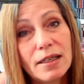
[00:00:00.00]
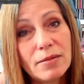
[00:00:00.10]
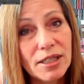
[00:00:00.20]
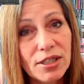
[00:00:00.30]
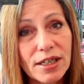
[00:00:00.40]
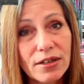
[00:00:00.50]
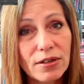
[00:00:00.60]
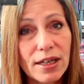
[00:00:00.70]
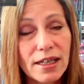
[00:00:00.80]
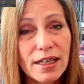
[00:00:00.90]
and my
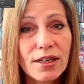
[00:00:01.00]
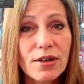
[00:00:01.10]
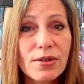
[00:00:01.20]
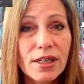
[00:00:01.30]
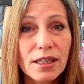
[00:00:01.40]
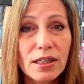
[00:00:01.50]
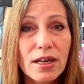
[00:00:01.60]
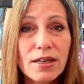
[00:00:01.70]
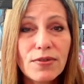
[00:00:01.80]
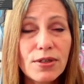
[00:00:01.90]
channel, and I know that a
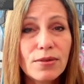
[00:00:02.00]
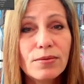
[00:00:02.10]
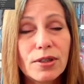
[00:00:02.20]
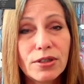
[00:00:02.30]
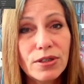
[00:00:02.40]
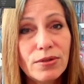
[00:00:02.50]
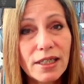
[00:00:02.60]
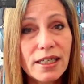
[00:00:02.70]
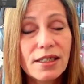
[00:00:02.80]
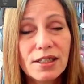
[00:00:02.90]
lot of you are tuned
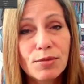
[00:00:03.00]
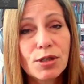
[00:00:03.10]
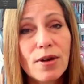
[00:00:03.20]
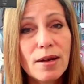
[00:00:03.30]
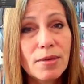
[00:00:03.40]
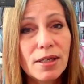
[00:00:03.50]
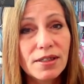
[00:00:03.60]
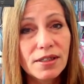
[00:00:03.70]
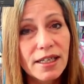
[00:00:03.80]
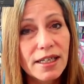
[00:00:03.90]
in and subscribed
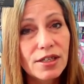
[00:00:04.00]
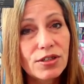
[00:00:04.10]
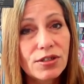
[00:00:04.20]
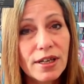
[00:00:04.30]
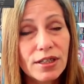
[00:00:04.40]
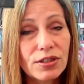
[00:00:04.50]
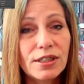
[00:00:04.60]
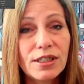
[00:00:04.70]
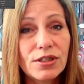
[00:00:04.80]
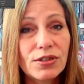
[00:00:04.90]
because of the
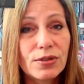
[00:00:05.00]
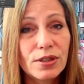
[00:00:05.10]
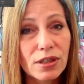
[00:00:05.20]
Angelina Jordan